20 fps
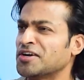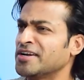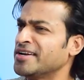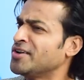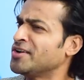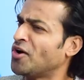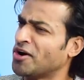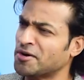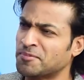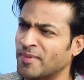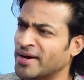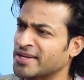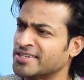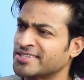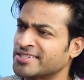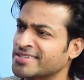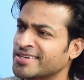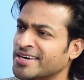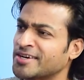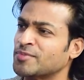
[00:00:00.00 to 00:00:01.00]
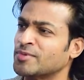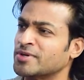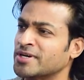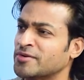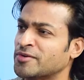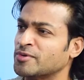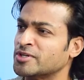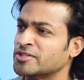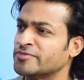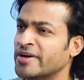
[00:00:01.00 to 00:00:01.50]
Not much.
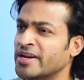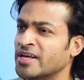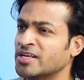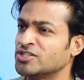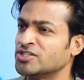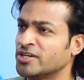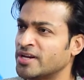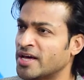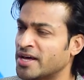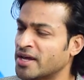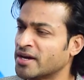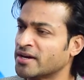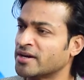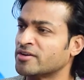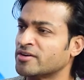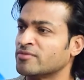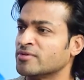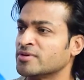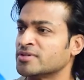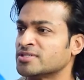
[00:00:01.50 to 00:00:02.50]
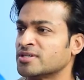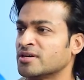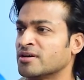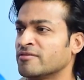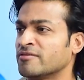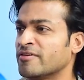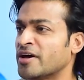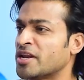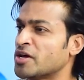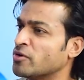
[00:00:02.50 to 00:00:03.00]
It was very generic. It was
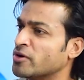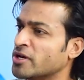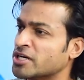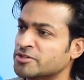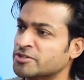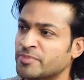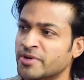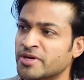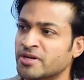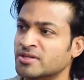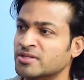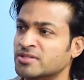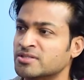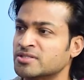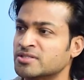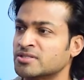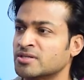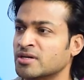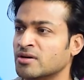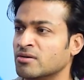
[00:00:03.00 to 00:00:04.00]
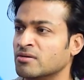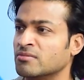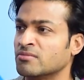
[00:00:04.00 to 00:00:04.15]
a very good experience.